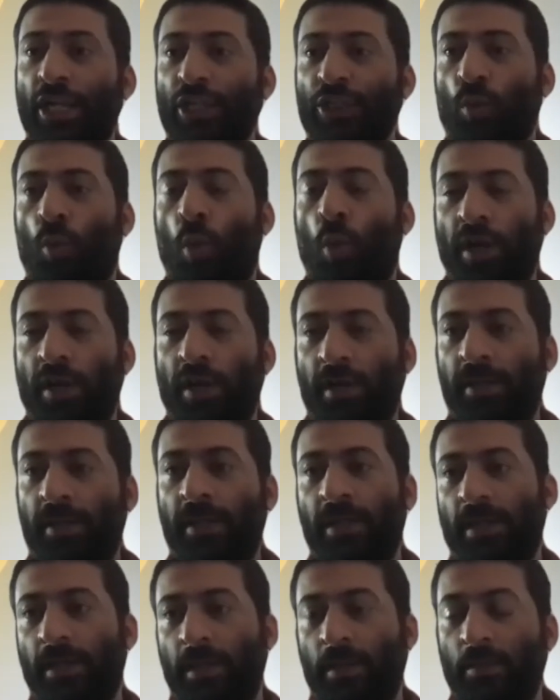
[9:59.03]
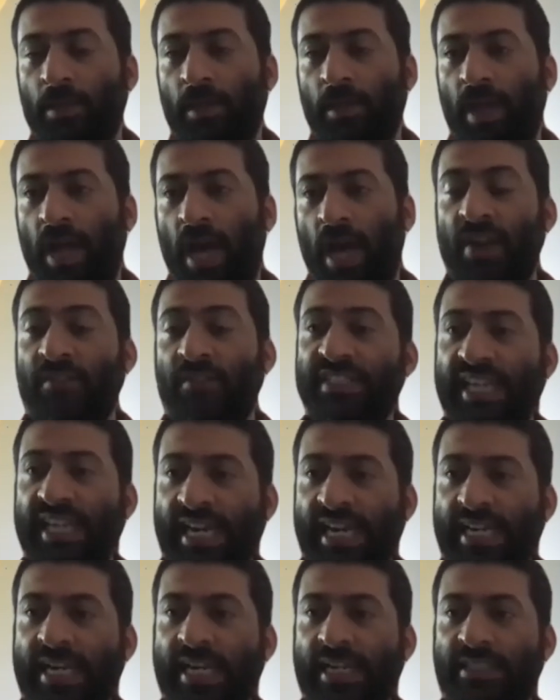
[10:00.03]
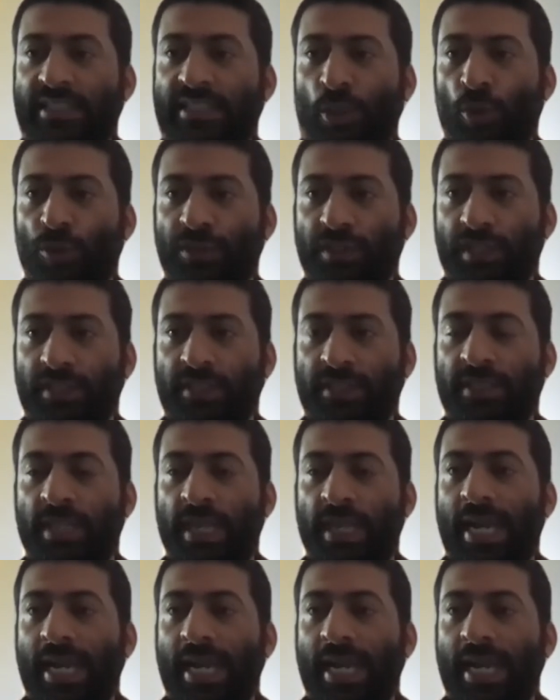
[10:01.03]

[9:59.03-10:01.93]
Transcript: So what RFC 8806